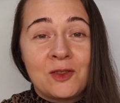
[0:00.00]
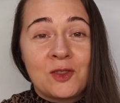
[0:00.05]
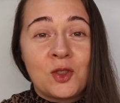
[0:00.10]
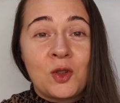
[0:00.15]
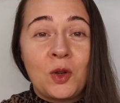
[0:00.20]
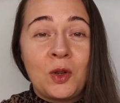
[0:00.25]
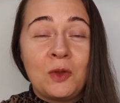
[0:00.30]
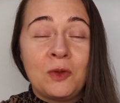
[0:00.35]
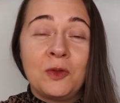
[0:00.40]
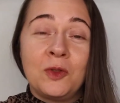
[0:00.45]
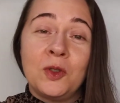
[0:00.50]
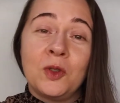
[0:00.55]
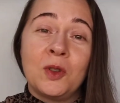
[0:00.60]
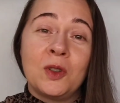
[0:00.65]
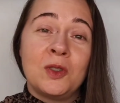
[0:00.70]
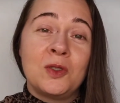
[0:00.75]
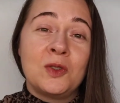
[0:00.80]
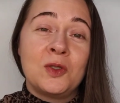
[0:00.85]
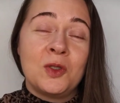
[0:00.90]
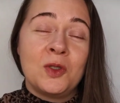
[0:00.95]
So if you
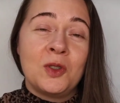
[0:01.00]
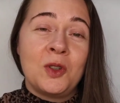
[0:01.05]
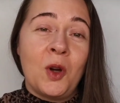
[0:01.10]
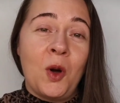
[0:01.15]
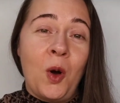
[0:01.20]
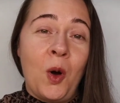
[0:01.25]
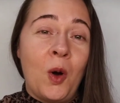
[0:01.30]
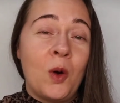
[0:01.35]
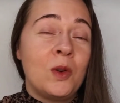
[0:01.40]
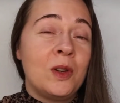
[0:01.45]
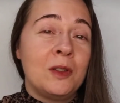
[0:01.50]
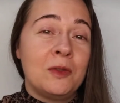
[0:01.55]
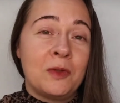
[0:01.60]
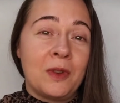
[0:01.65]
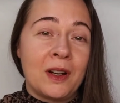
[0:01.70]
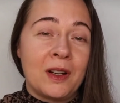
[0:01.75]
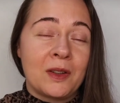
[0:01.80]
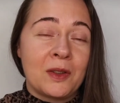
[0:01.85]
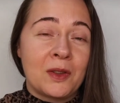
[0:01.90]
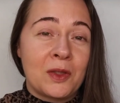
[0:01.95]
can do your Holy
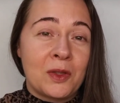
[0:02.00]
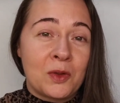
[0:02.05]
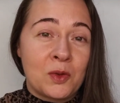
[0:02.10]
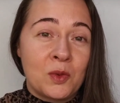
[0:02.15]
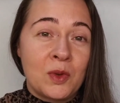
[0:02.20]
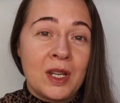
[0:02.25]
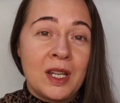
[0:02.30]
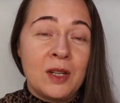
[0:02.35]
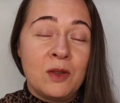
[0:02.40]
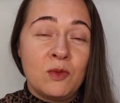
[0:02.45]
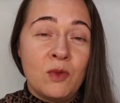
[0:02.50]
Fire 3